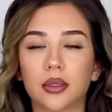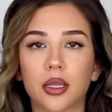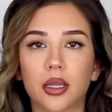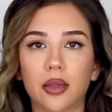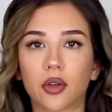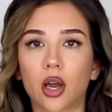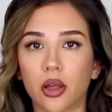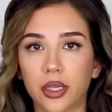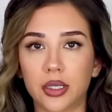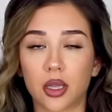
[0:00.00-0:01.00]
and then they've got
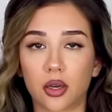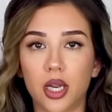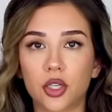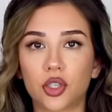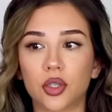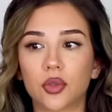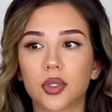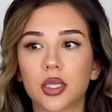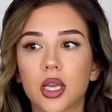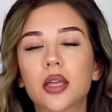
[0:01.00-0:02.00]
all these other
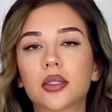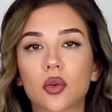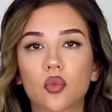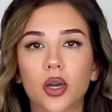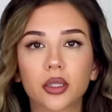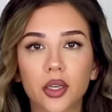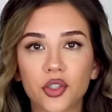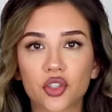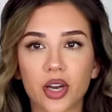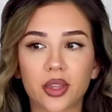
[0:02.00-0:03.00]
issues. So, one little
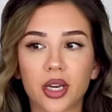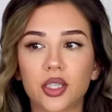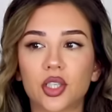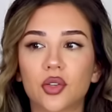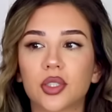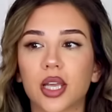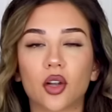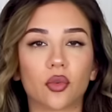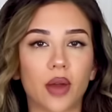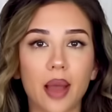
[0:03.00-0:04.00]
trick that I do is I
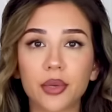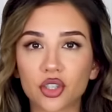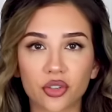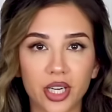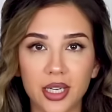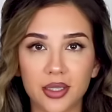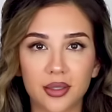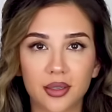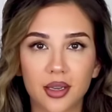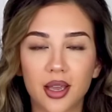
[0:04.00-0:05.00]
grab a treat,
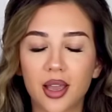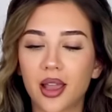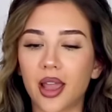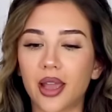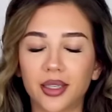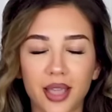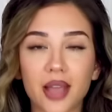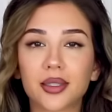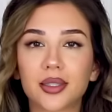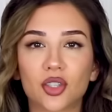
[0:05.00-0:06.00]
and
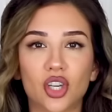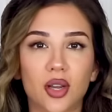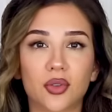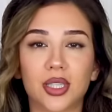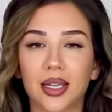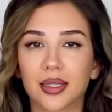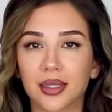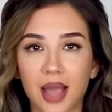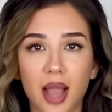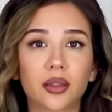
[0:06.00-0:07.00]
yes, she knows
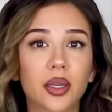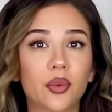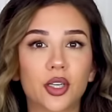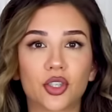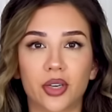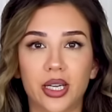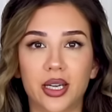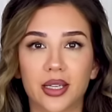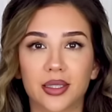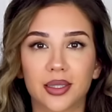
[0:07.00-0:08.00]
exactly what a treat
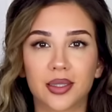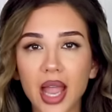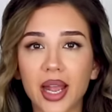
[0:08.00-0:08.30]
is. I